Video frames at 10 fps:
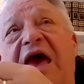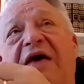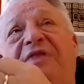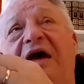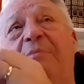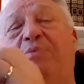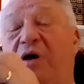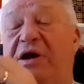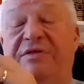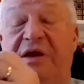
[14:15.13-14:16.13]
at that
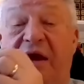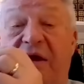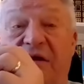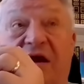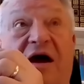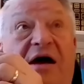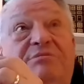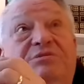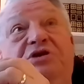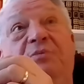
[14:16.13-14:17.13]
point, the end
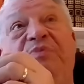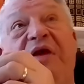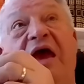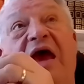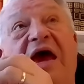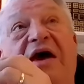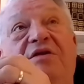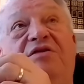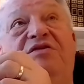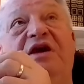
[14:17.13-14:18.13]
comes,
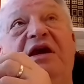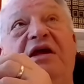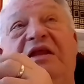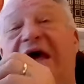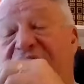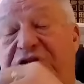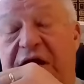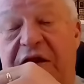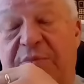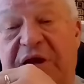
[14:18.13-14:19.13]
and the
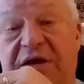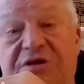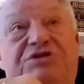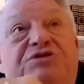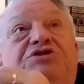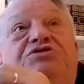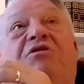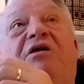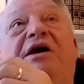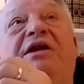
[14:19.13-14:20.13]
last enemy is
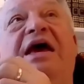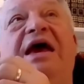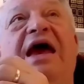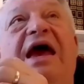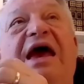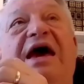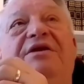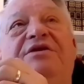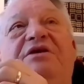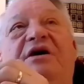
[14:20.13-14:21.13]
destroyed.
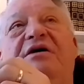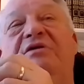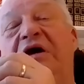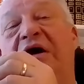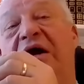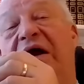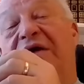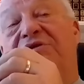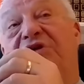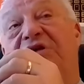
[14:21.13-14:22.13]
And
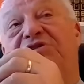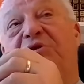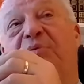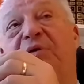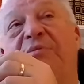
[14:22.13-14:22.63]
since the